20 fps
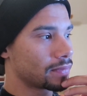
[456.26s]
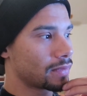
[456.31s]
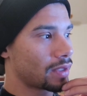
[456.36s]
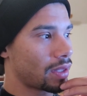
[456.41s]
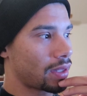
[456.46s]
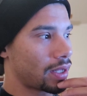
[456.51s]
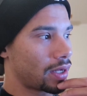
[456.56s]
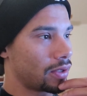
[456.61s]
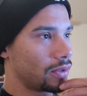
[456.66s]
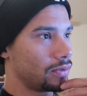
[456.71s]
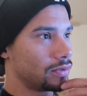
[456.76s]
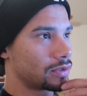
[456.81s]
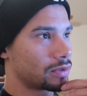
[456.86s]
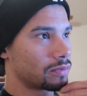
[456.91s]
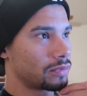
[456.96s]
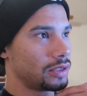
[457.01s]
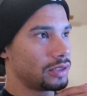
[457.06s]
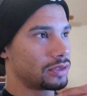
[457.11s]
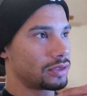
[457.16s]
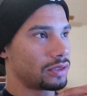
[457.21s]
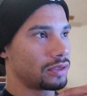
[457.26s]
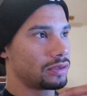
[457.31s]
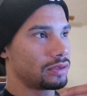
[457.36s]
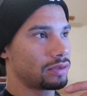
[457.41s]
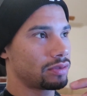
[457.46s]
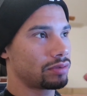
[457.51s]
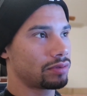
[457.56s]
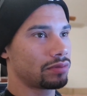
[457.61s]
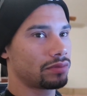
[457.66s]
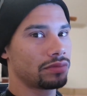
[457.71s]
I think I'll do some
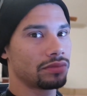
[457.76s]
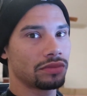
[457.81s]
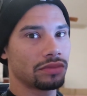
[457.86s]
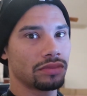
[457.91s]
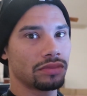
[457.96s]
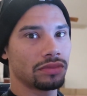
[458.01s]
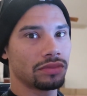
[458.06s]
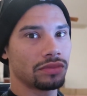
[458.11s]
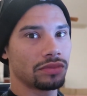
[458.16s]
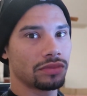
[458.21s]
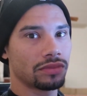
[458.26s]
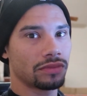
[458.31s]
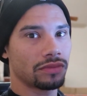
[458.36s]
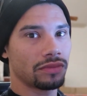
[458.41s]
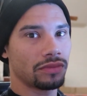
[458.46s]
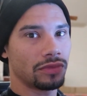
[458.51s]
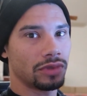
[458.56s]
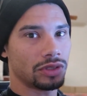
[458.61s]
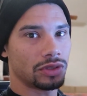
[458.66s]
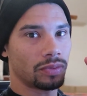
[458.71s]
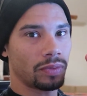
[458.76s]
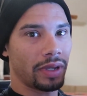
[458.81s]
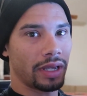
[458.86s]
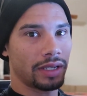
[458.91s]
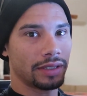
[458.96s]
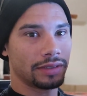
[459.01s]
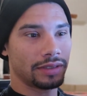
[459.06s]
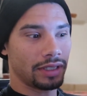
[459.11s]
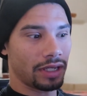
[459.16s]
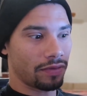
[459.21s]
research this
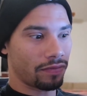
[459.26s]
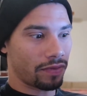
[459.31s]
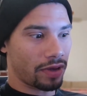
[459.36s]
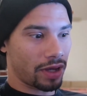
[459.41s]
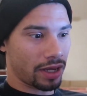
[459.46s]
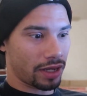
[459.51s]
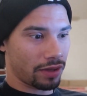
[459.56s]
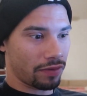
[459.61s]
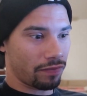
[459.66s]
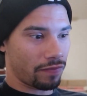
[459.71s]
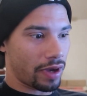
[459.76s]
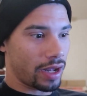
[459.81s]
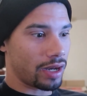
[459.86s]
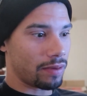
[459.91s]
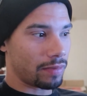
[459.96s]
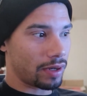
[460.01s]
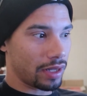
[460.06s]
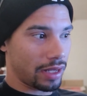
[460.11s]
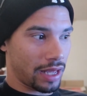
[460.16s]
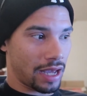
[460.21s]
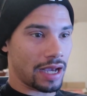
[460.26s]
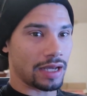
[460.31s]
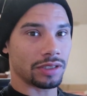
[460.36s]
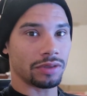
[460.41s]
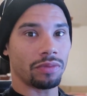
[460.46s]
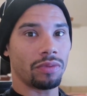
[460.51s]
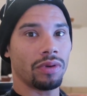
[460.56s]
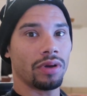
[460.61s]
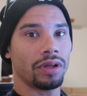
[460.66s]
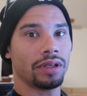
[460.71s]
week, see if I can find anybody that
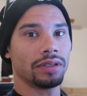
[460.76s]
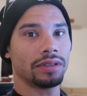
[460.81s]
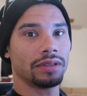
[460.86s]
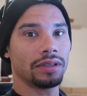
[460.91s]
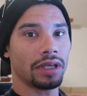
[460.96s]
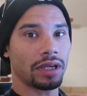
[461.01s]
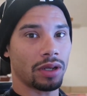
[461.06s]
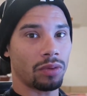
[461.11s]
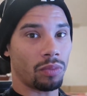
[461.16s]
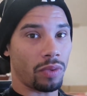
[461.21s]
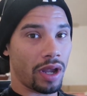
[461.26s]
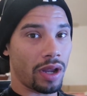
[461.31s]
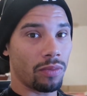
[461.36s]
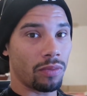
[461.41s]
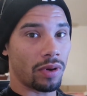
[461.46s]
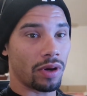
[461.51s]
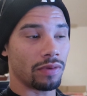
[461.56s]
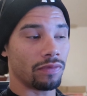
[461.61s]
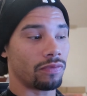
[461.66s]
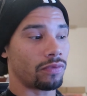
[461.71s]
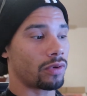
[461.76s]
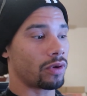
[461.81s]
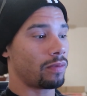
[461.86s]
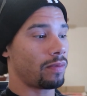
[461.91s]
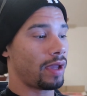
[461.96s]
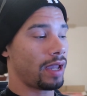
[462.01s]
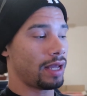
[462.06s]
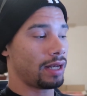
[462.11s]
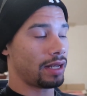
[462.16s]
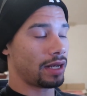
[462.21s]
has one that can weigh one for
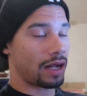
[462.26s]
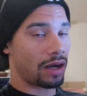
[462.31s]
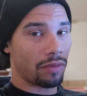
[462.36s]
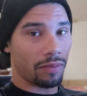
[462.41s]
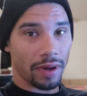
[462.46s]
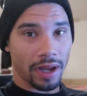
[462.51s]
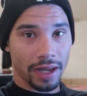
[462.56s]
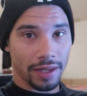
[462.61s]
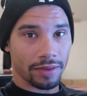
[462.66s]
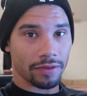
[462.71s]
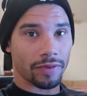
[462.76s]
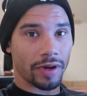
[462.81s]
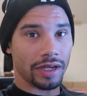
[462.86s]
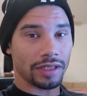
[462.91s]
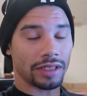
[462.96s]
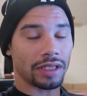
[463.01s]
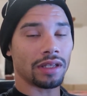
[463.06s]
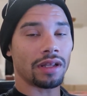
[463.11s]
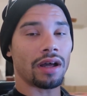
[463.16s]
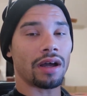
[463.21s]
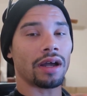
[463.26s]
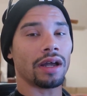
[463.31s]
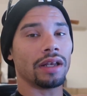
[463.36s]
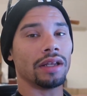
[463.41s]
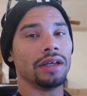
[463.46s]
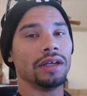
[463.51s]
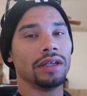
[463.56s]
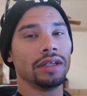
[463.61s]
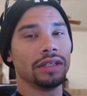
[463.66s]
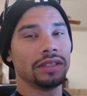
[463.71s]
me, and then I'll weigh the racing
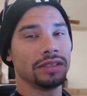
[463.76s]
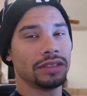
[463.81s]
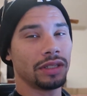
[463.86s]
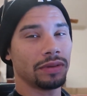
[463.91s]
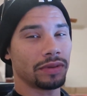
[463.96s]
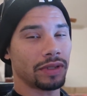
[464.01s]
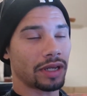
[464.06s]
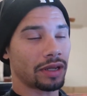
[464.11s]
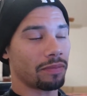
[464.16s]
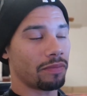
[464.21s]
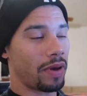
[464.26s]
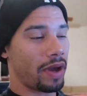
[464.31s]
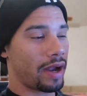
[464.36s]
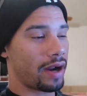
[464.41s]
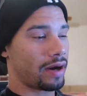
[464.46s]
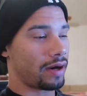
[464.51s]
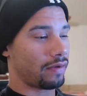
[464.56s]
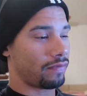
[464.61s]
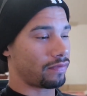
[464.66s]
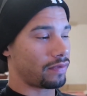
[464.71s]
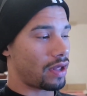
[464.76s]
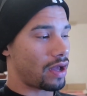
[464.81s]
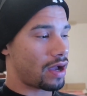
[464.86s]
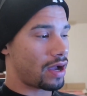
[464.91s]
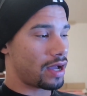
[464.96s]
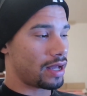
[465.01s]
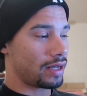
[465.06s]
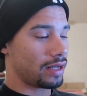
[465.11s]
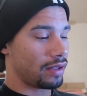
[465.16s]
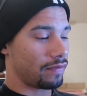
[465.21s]
line, see what they compare. If
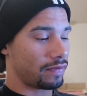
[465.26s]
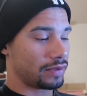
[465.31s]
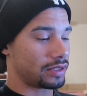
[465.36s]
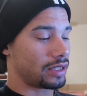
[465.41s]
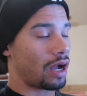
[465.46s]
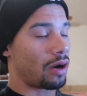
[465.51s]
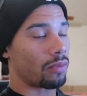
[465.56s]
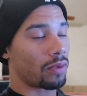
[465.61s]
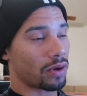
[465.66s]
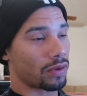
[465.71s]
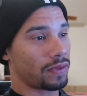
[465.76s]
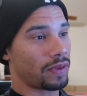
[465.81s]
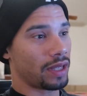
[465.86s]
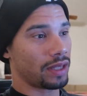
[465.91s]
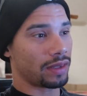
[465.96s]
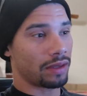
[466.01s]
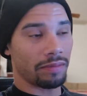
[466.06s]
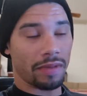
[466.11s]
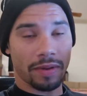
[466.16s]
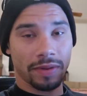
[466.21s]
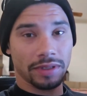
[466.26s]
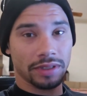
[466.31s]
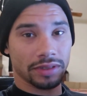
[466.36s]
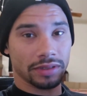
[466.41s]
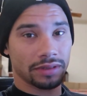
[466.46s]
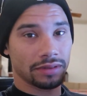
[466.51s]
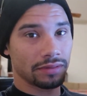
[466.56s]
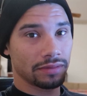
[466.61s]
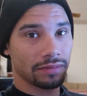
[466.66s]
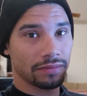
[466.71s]
not, if it's not worth it, then maybe
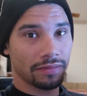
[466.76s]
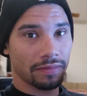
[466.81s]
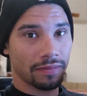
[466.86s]
just